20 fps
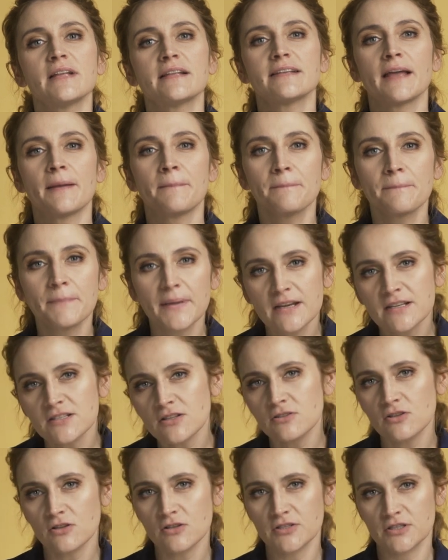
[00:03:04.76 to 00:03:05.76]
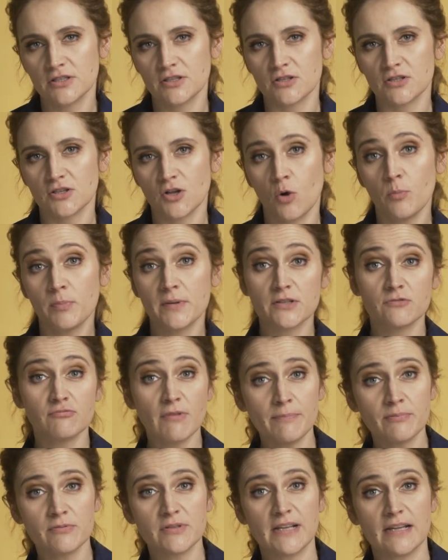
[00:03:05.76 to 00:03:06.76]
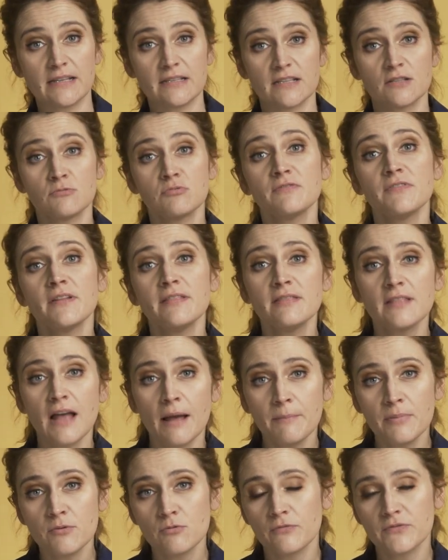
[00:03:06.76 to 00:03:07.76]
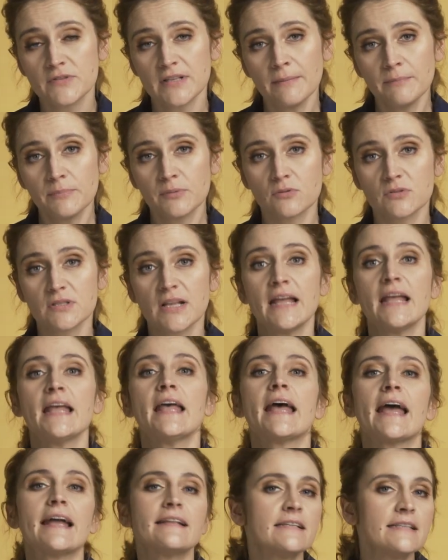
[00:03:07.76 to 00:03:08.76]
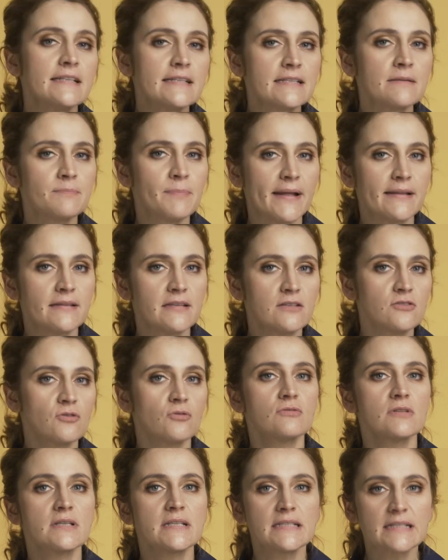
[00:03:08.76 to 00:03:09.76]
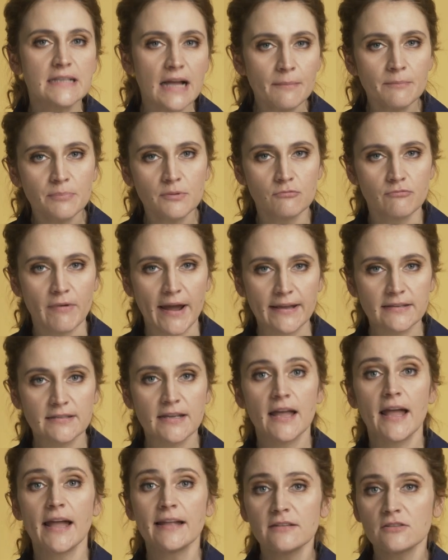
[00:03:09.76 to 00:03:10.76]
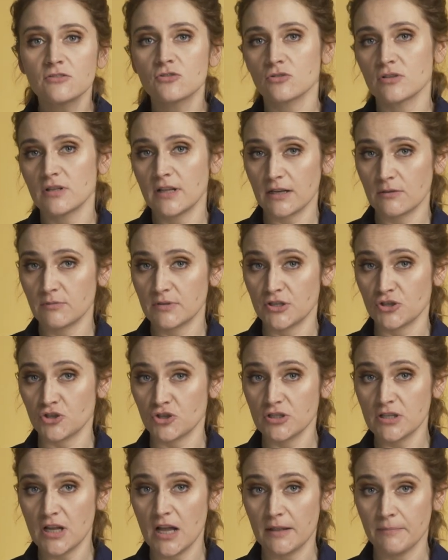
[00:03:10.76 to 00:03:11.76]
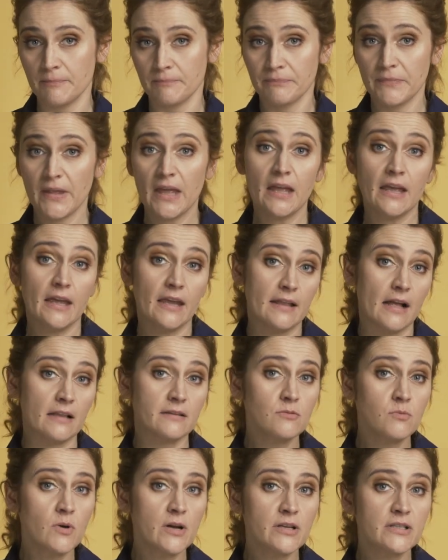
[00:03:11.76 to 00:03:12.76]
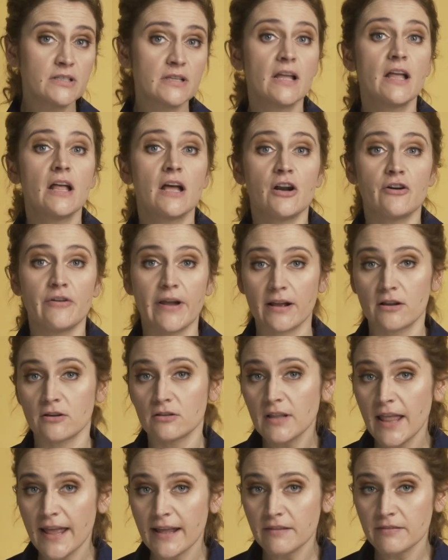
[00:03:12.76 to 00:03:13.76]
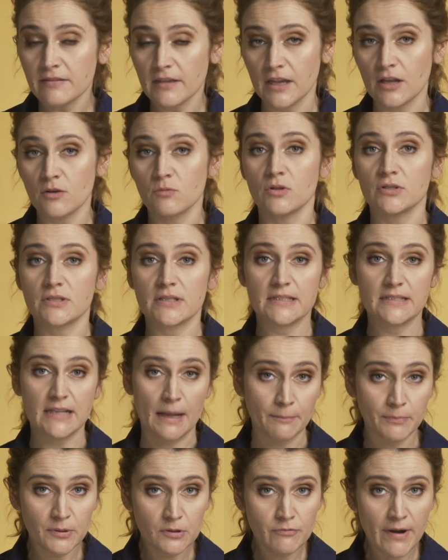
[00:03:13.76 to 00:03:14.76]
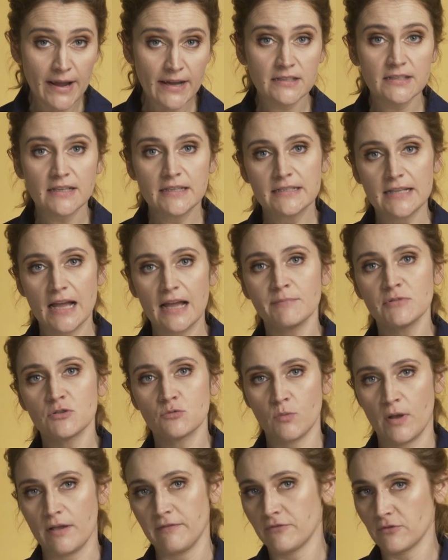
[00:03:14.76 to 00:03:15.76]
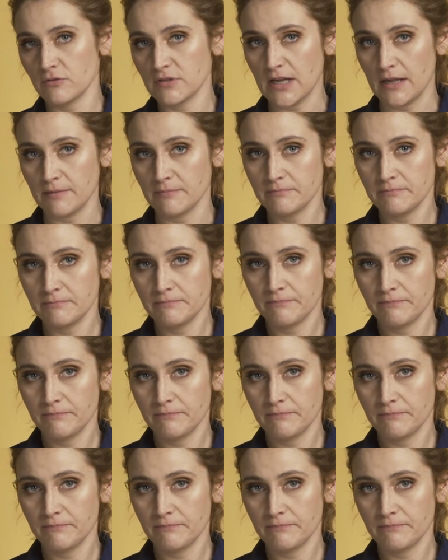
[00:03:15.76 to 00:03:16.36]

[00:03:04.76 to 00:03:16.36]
that appears on the oscilloscope is represented with a number of samples, and it is dependent on the sample rate and the total acquisition time. In other words, record length equals sample rate times waveform time.